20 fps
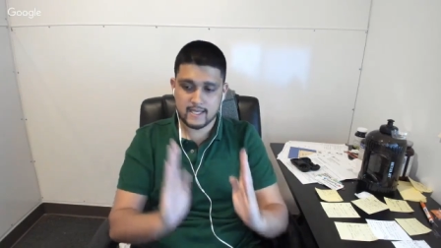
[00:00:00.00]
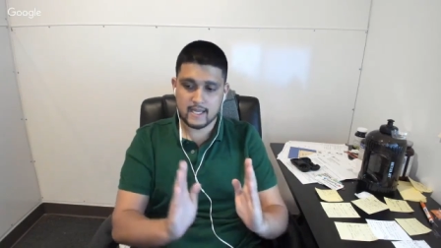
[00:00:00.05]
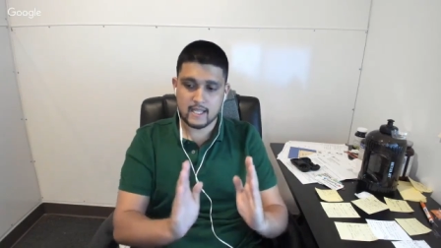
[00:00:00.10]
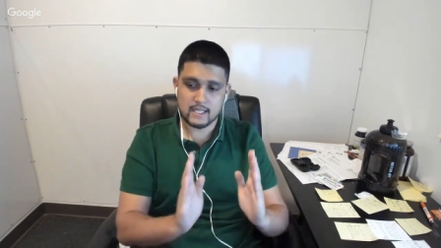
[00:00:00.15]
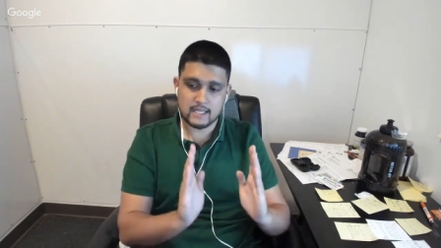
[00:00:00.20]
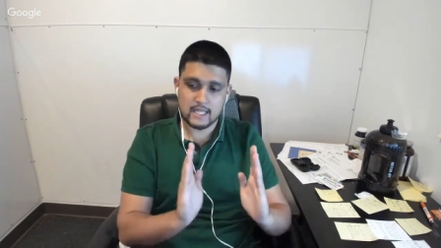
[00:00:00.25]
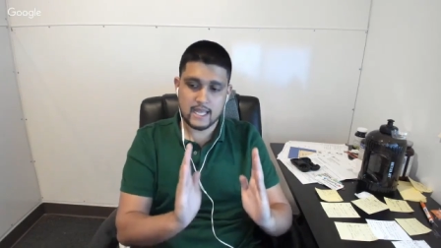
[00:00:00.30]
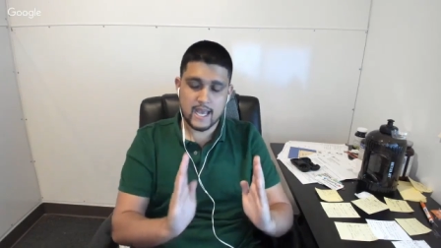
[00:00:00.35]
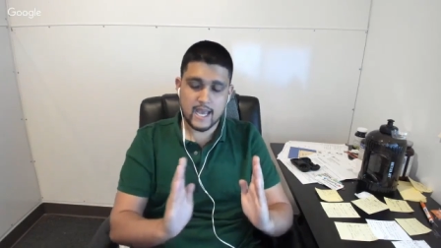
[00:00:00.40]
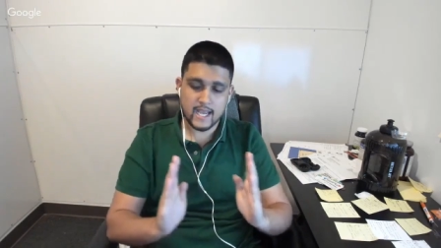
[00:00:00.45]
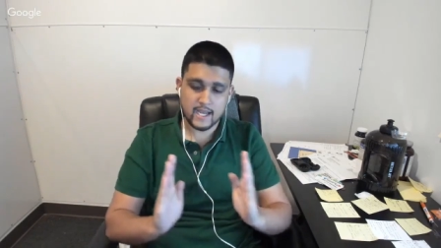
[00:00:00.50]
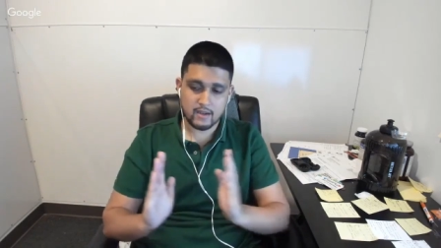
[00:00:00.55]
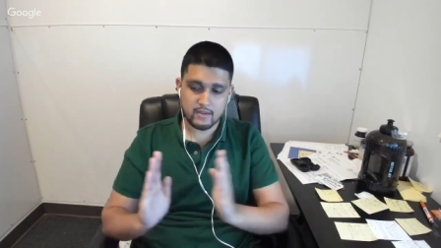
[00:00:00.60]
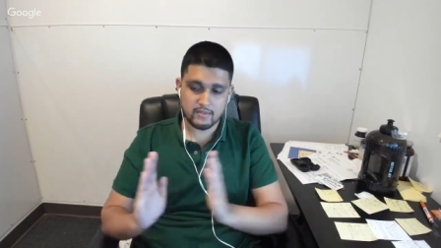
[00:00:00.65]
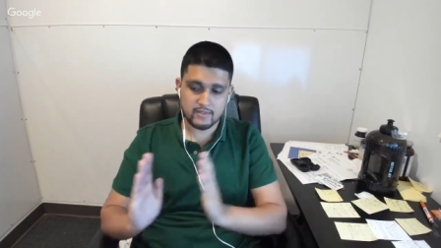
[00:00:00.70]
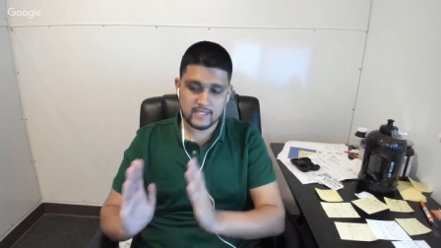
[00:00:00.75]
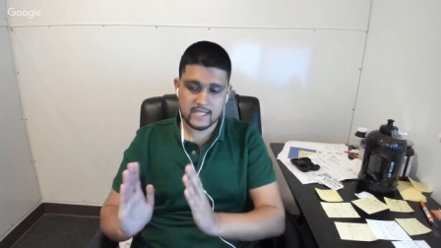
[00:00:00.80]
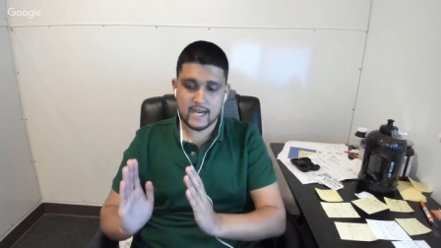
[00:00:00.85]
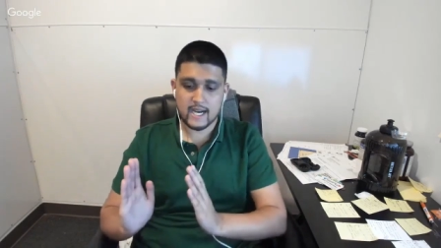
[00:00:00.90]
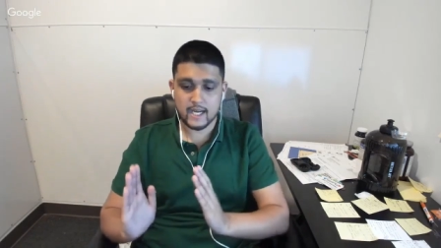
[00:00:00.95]
a lag
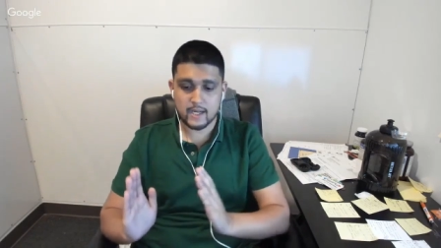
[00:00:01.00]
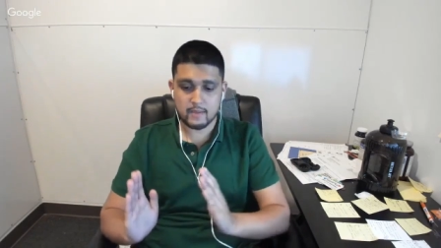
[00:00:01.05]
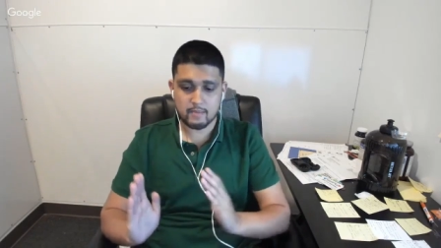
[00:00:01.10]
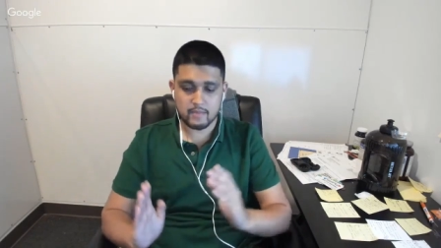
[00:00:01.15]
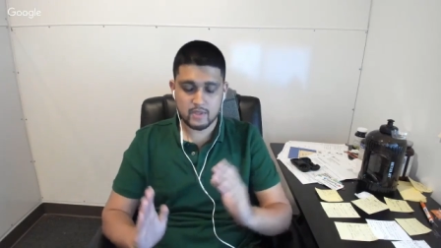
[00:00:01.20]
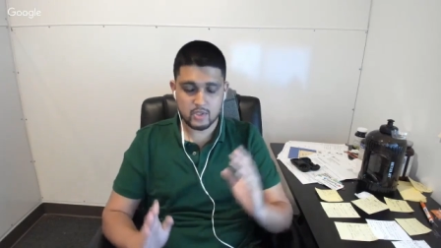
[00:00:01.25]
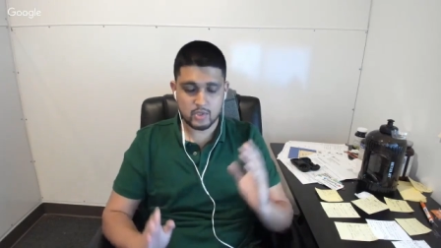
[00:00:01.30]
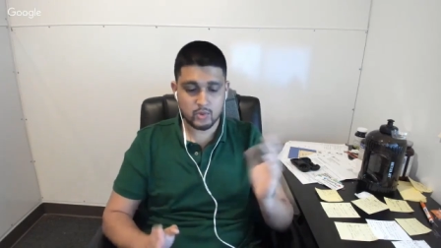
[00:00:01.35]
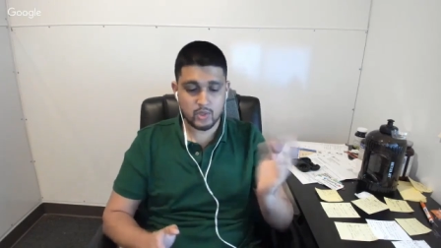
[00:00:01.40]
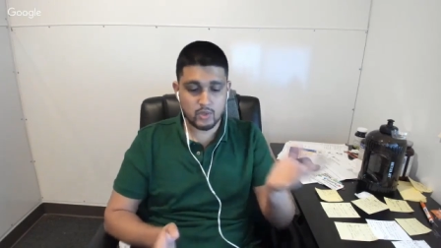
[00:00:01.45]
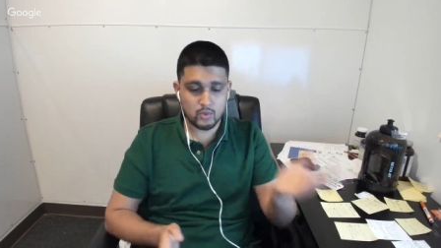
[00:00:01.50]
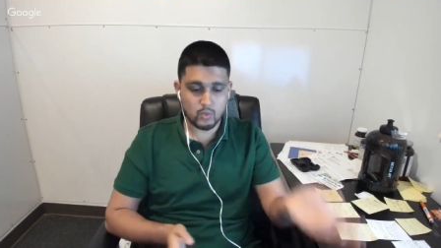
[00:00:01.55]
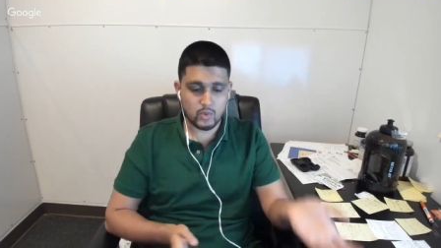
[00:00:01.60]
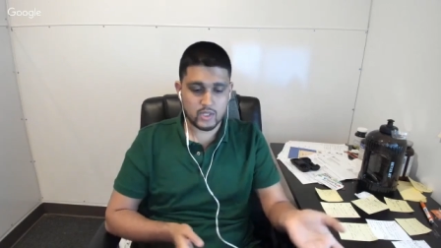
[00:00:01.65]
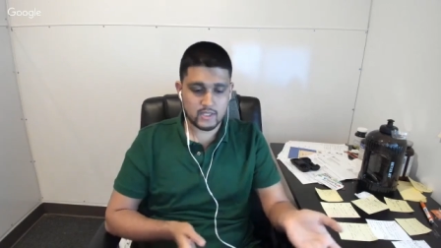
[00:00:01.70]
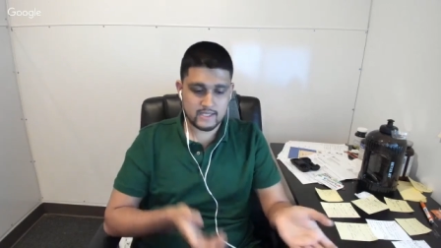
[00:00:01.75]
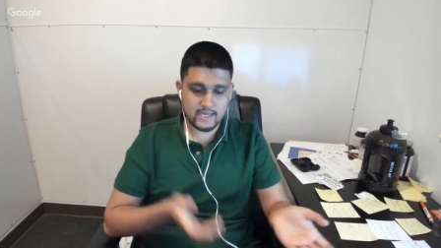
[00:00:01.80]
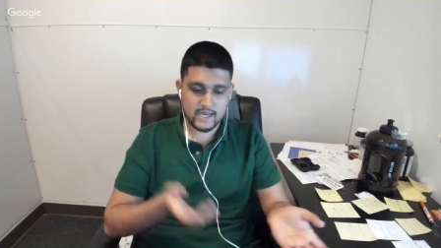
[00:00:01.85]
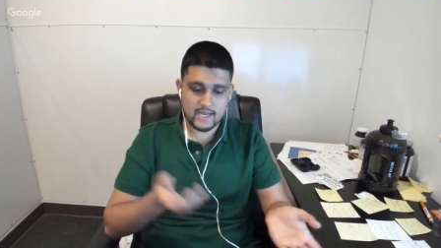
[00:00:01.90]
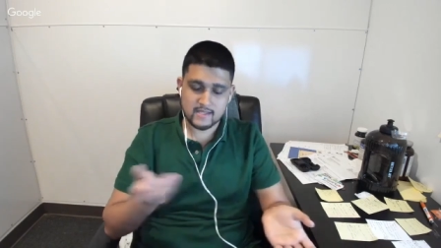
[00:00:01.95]
of time between
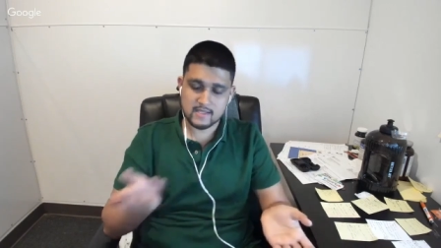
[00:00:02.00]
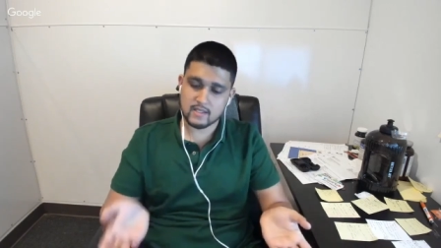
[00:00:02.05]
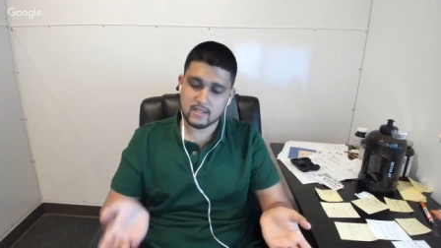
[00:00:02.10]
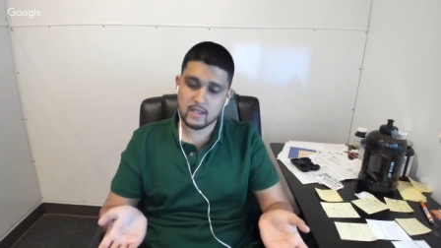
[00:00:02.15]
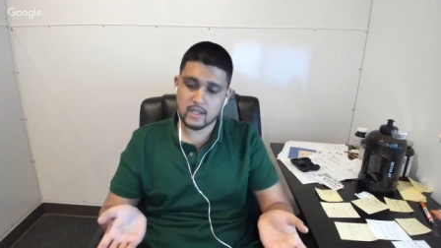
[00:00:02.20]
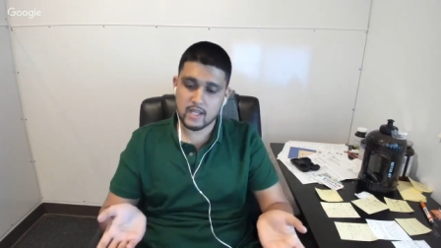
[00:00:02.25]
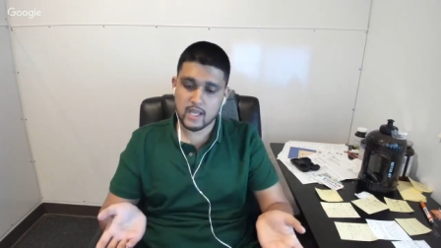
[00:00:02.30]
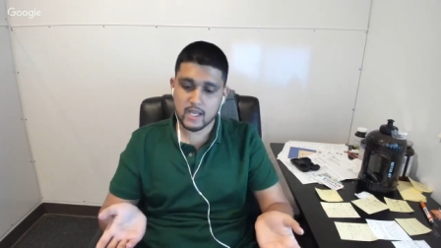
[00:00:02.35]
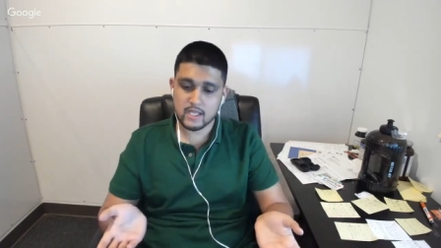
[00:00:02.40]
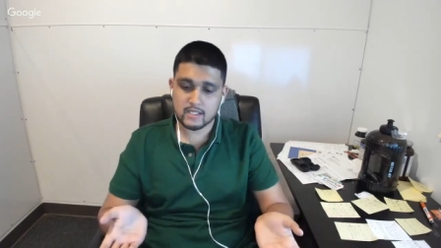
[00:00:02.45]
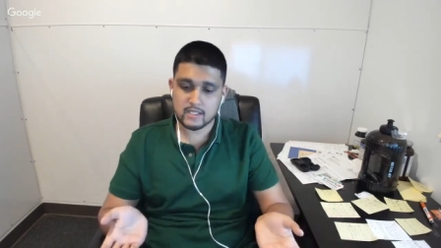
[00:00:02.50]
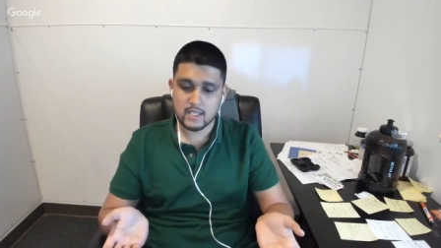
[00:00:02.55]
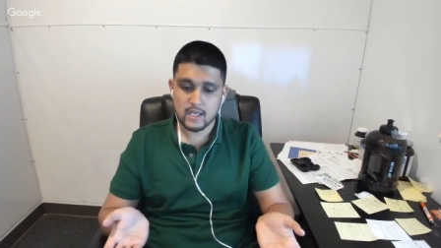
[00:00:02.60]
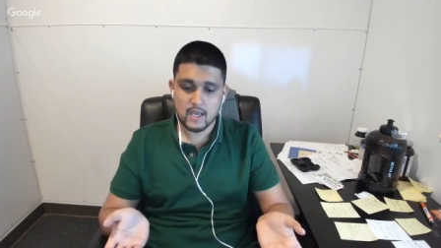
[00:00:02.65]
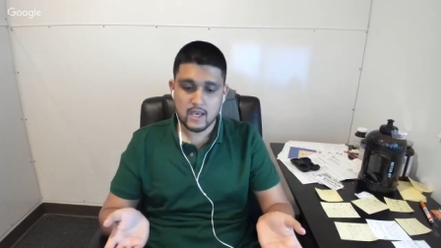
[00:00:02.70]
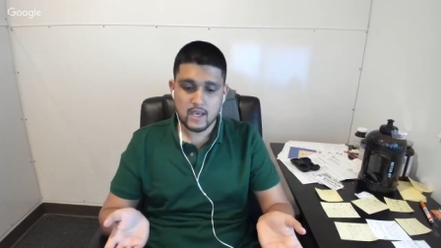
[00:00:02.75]
one task to the next